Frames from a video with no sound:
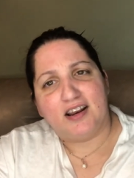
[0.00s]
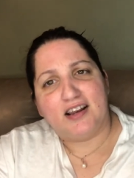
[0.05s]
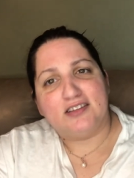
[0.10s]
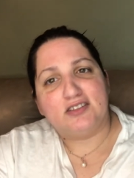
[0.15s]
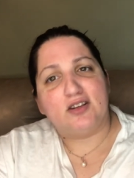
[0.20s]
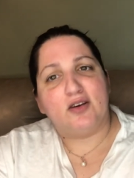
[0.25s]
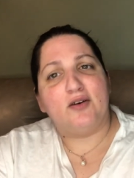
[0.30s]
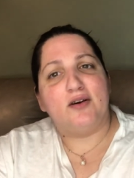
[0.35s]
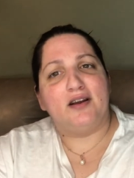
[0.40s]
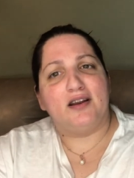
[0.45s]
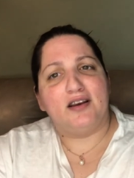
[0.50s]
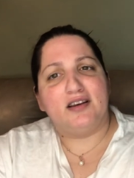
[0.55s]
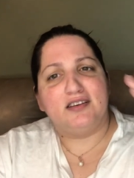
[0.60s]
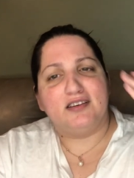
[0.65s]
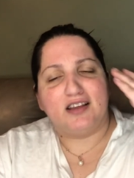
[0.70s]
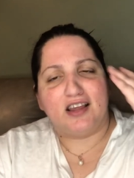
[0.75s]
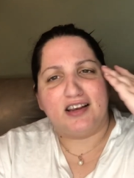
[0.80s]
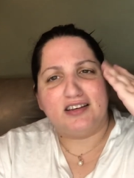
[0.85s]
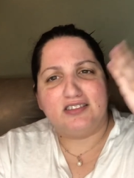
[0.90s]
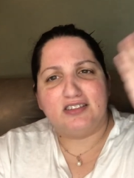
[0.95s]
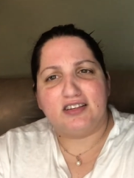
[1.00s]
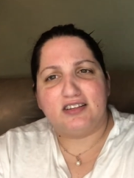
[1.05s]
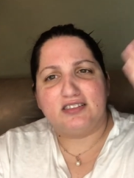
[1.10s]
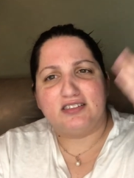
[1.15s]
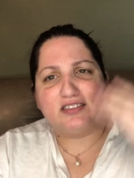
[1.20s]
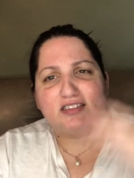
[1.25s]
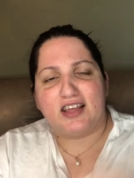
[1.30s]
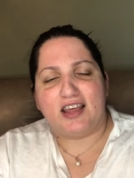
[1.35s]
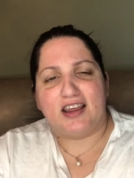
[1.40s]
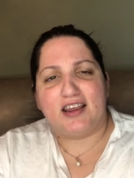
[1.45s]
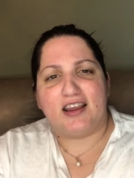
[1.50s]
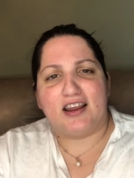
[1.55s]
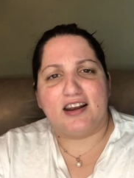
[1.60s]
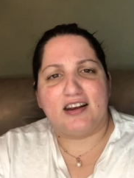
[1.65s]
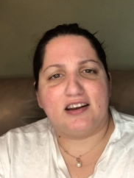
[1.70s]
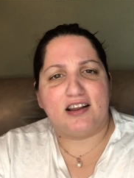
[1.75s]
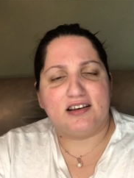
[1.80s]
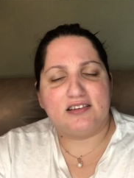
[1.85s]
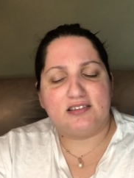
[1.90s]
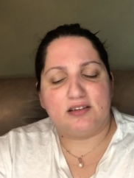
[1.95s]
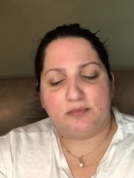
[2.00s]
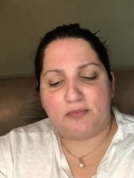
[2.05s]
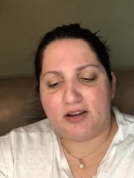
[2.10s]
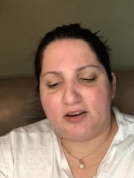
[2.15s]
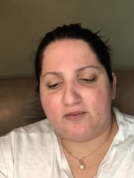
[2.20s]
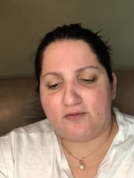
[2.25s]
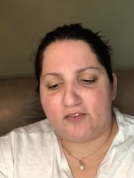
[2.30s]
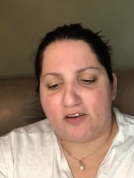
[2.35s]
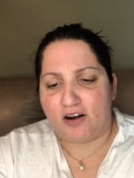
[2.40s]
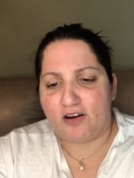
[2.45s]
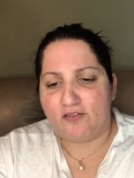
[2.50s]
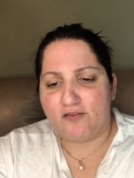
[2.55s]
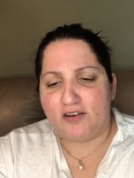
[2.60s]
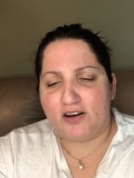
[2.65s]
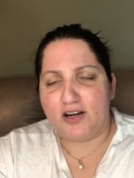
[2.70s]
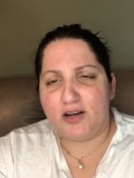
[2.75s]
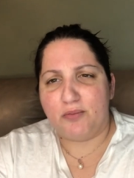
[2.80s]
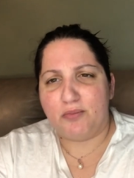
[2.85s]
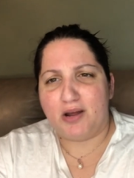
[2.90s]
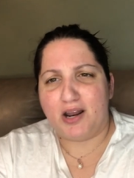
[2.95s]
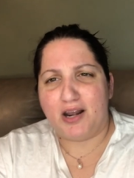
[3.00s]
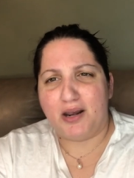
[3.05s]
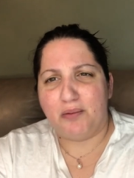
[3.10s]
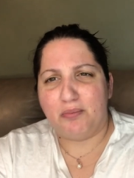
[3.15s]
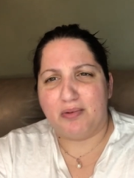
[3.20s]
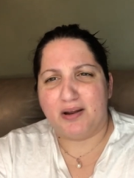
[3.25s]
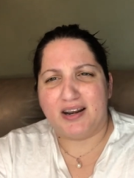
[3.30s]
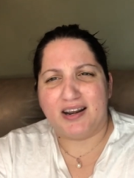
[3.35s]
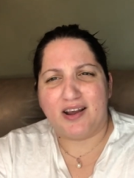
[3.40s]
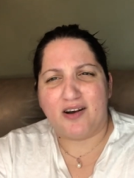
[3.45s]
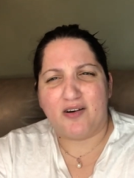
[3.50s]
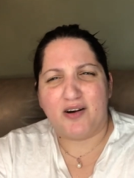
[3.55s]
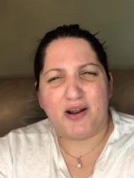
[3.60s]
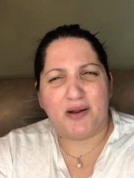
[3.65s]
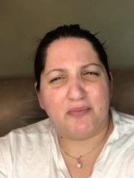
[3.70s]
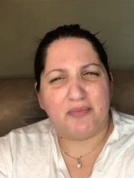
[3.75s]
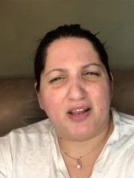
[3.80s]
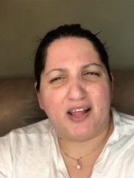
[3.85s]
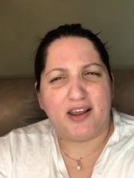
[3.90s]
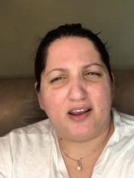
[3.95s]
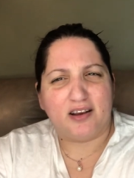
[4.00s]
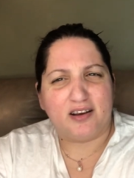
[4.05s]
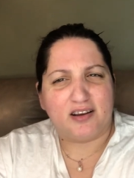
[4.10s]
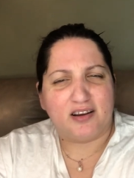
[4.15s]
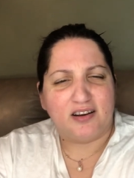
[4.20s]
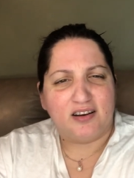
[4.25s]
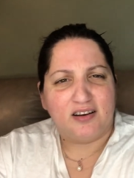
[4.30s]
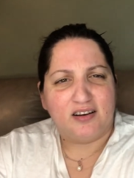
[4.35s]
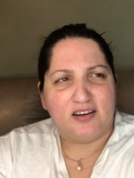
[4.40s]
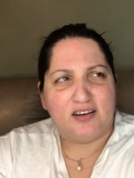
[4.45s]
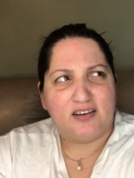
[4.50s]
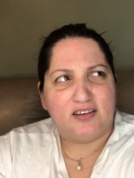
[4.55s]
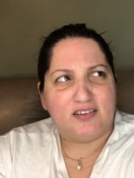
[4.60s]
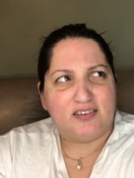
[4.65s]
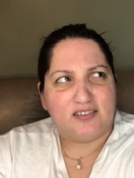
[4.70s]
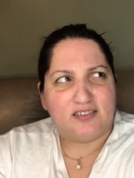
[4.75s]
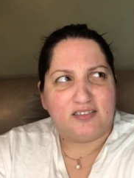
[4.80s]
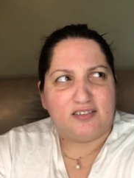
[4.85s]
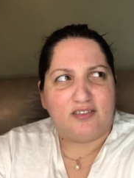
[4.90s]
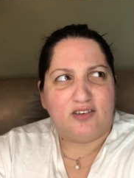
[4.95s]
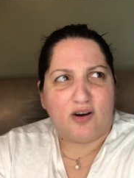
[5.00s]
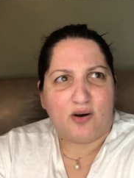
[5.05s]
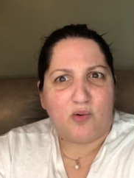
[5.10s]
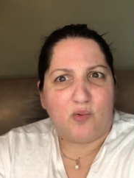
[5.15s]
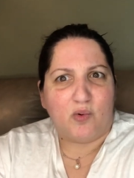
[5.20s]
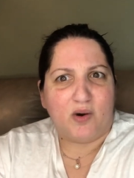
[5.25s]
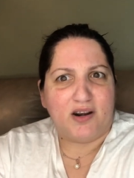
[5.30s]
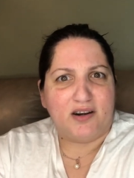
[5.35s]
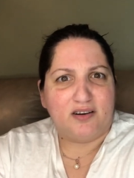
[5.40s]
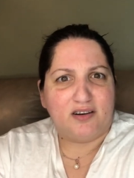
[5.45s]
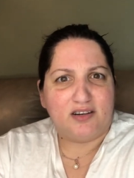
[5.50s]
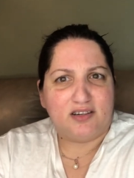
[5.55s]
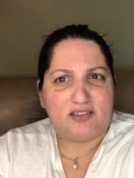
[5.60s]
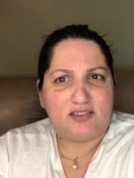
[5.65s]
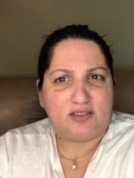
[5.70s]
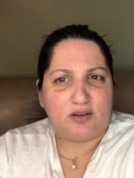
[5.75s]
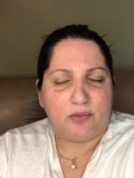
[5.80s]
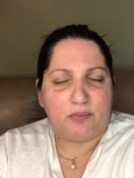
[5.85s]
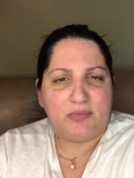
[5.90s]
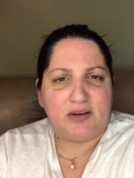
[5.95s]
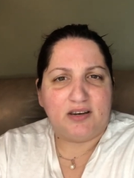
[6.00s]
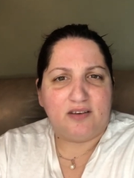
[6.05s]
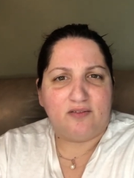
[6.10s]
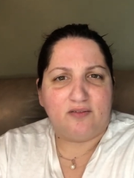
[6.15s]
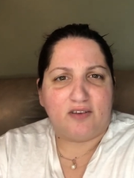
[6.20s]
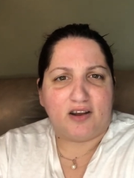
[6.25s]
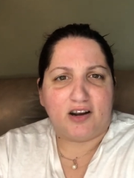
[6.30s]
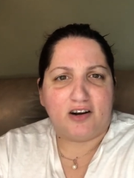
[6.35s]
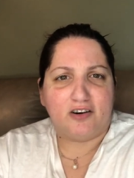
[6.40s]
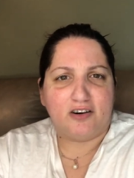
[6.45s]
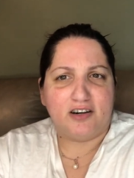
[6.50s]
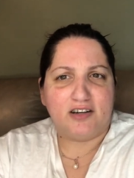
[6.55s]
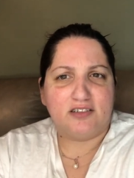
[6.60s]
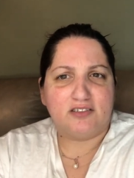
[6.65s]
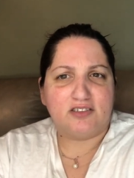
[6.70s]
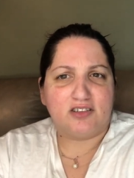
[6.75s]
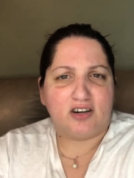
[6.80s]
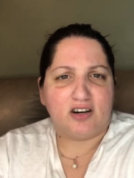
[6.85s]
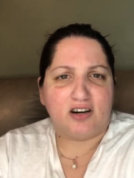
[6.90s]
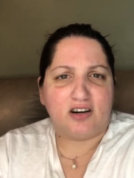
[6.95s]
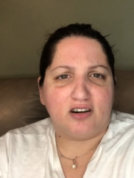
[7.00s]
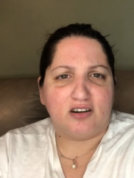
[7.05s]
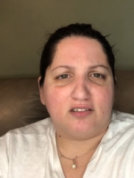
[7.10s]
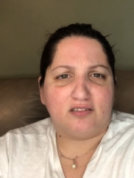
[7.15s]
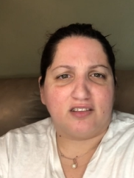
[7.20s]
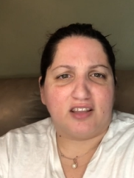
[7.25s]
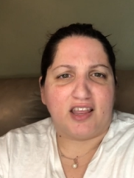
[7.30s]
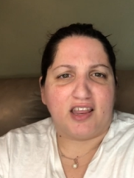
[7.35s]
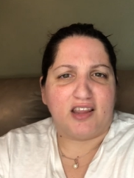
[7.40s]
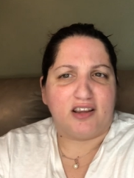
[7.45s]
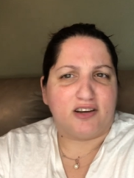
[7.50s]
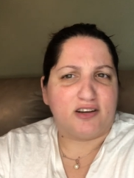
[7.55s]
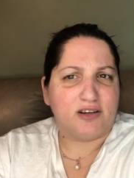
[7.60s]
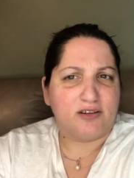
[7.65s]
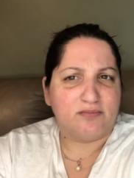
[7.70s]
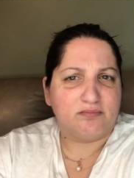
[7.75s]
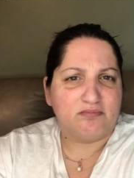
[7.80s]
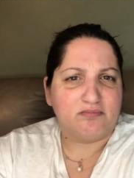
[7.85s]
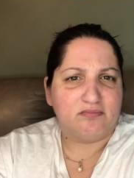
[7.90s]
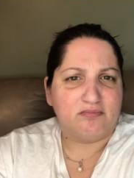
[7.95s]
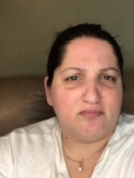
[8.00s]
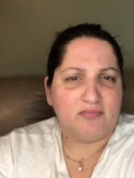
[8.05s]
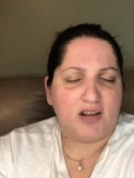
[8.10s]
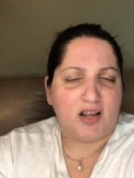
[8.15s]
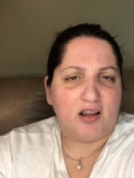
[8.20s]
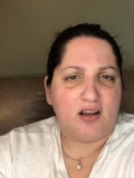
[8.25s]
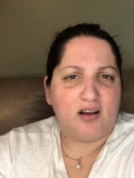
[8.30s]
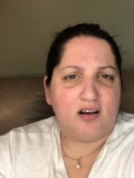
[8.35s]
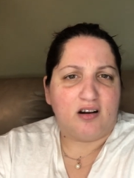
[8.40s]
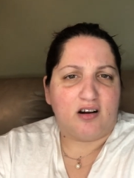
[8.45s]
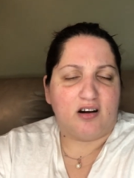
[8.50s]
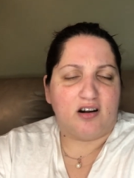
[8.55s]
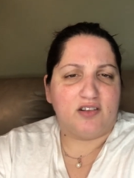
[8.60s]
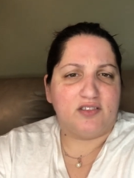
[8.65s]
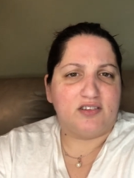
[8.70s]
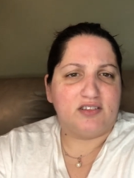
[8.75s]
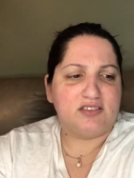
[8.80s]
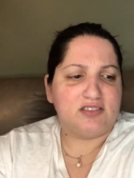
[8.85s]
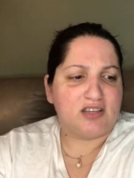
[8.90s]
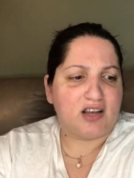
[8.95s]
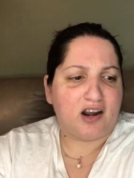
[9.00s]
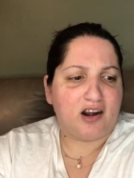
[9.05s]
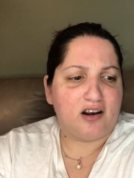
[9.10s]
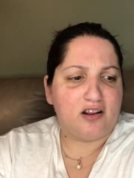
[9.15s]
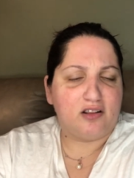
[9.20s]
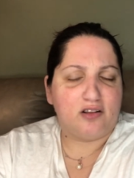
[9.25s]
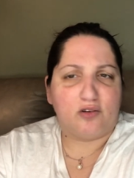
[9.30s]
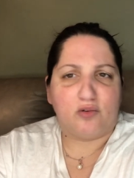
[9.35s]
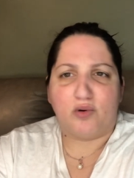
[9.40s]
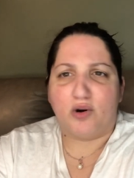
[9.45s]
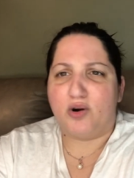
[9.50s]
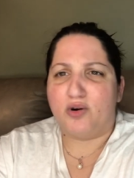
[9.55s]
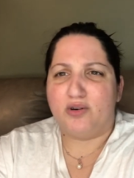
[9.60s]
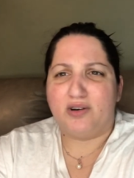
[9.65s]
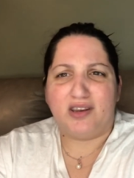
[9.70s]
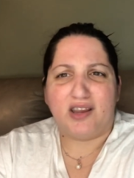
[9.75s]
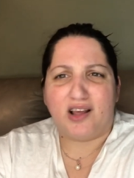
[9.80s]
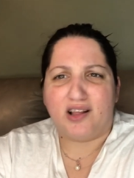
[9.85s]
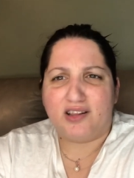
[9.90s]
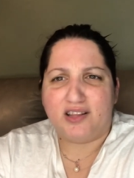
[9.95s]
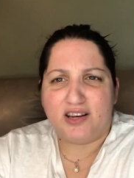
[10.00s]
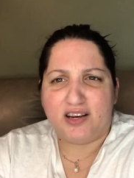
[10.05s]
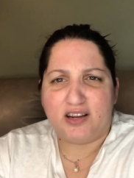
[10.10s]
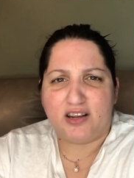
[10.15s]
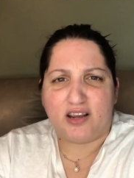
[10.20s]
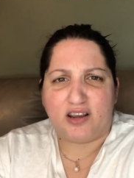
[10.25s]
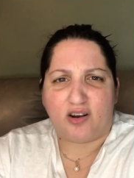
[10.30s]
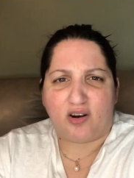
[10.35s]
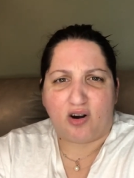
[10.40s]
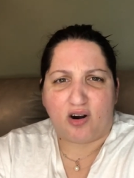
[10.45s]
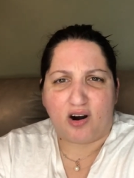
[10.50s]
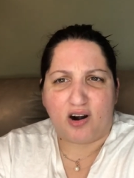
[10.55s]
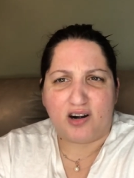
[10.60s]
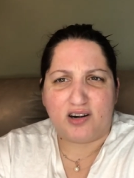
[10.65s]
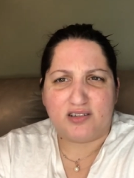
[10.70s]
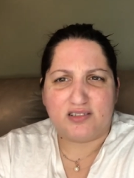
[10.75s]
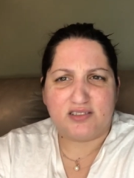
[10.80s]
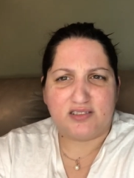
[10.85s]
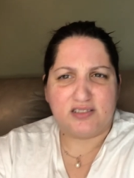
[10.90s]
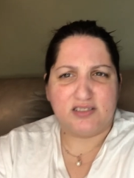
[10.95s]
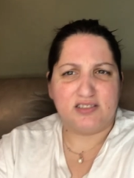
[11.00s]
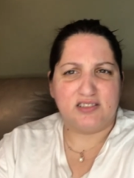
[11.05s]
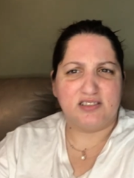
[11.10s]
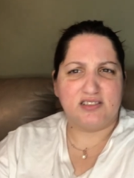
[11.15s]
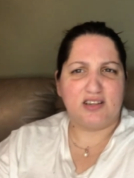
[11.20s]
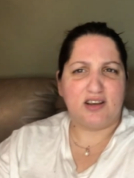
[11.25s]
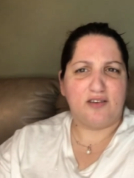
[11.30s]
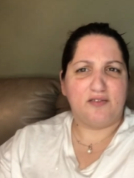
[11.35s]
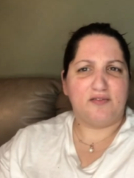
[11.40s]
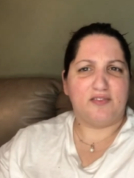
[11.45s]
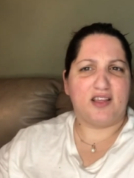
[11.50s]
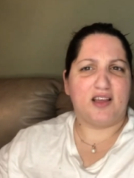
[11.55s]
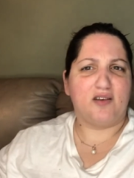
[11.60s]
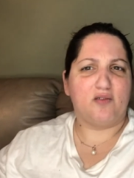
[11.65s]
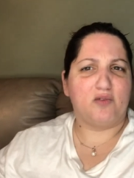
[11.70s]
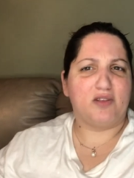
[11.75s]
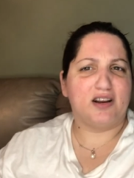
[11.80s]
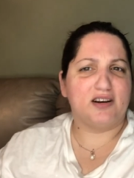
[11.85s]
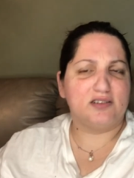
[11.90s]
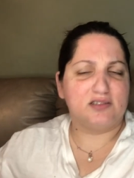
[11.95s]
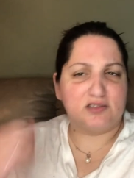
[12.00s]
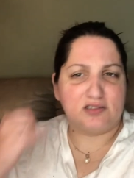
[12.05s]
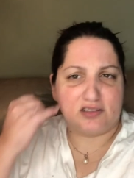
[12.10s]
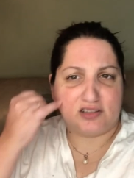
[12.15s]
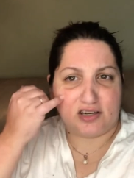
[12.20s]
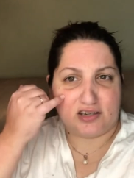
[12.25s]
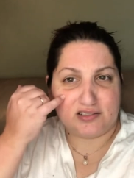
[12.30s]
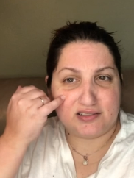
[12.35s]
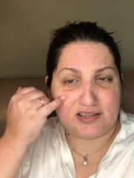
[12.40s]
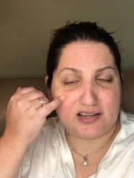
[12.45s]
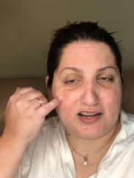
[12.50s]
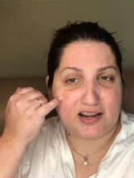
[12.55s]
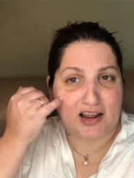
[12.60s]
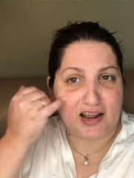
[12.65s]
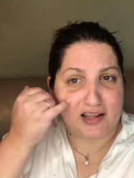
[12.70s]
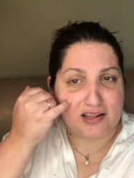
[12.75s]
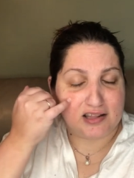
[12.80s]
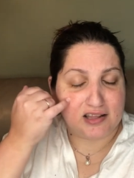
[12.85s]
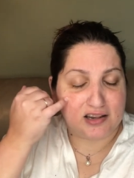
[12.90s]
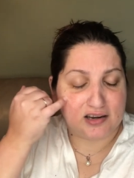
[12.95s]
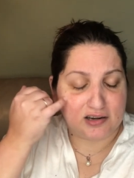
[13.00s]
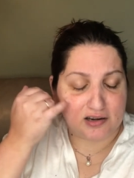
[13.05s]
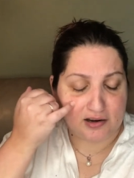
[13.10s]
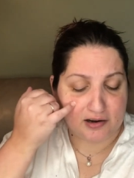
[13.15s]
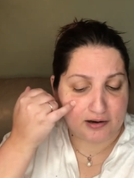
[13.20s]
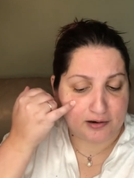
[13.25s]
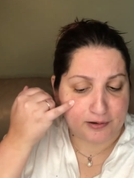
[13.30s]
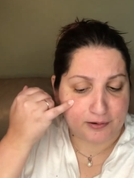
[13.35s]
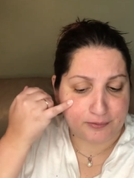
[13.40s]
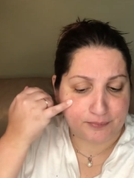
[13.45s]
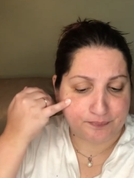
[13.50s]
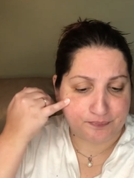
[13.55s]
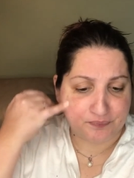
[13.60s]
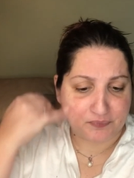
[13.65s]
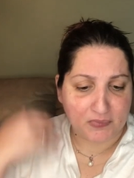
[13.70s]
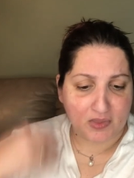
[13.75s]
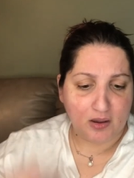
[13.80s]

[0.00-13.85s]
So it just like, and not to make fun of anybody, but now I'm like, no wonder so many veterans are like on the side of the road yelling at cars and stuff. Like there's a guy that on